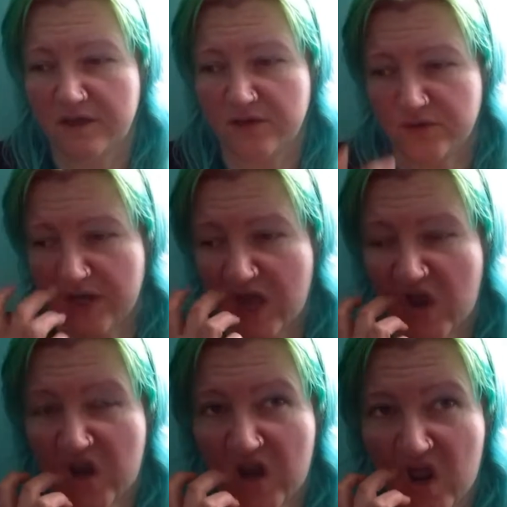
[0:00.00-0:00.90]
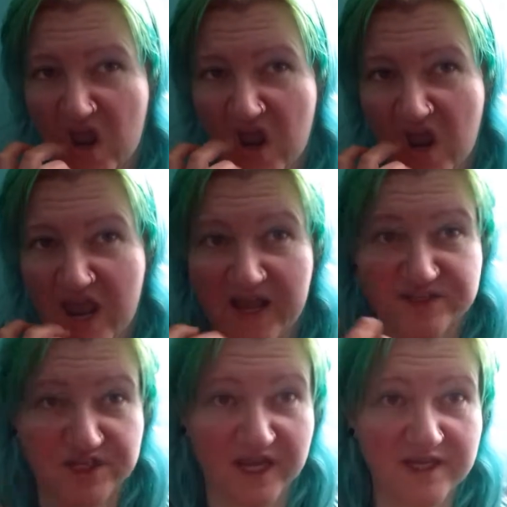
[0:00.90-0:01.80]
You can
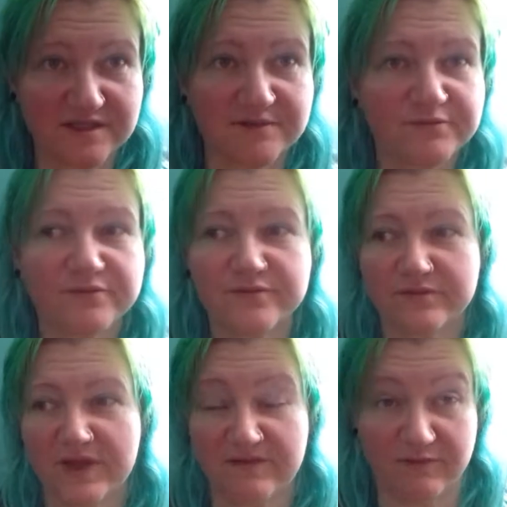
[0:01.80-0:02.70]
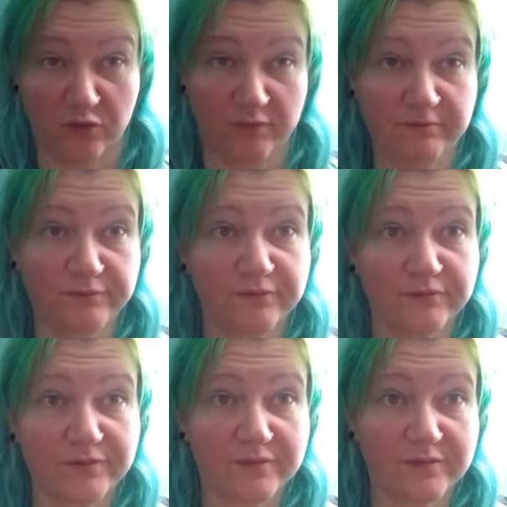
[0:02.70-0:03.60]
educate, inform,
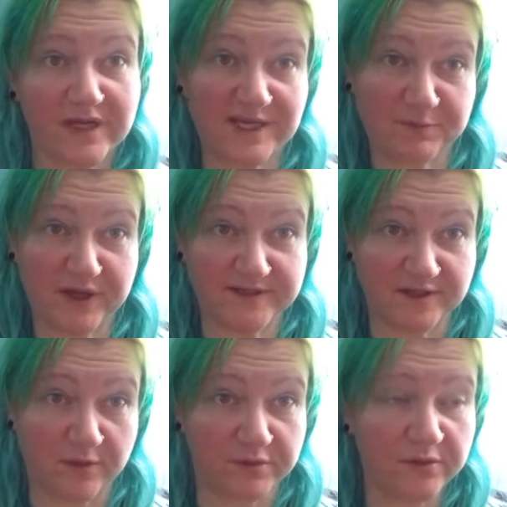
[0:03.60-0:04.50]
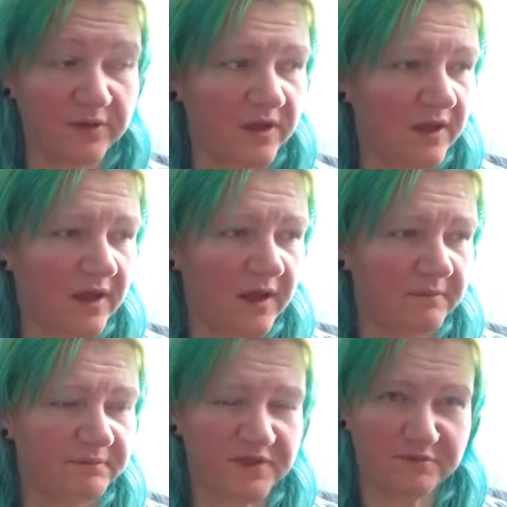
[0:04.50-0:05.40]
lead by example,
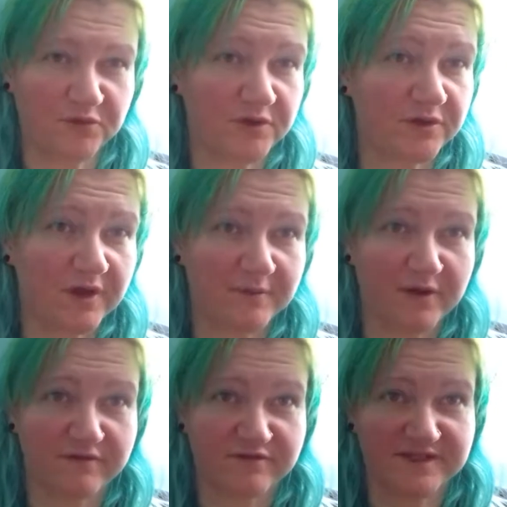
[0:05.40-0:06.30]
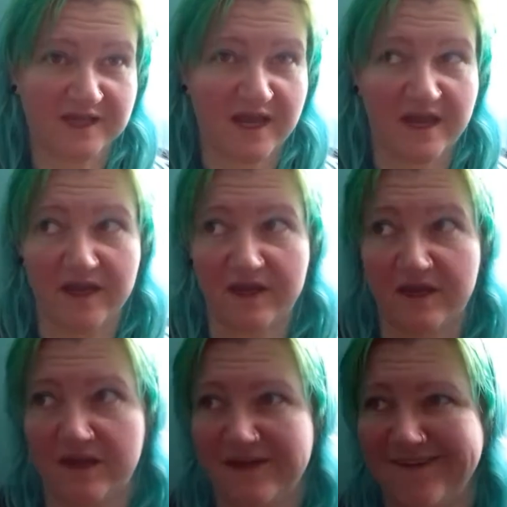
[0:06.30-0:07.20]
but the more you come over as a